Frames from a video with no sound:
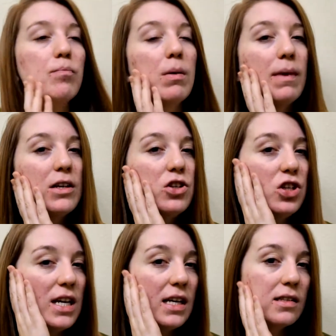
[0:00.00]
But my
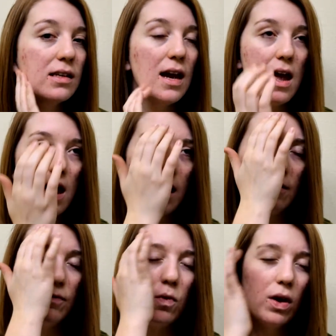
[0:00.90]
cheeks
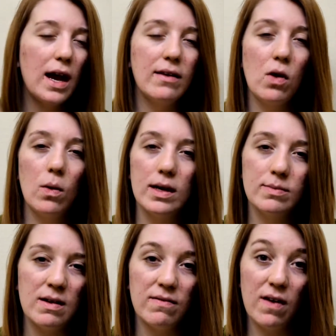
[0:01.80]
and forehead have always
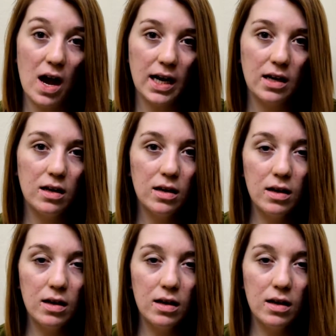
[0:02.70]
been fine.